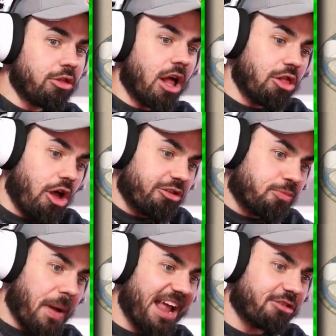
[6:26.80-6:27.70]
A little
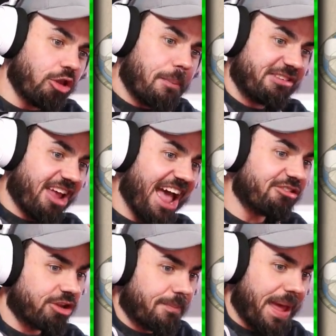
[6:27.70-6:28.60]
spice, a little pizzazz
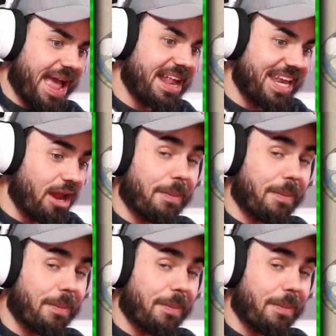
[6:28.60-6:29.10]
to the band here.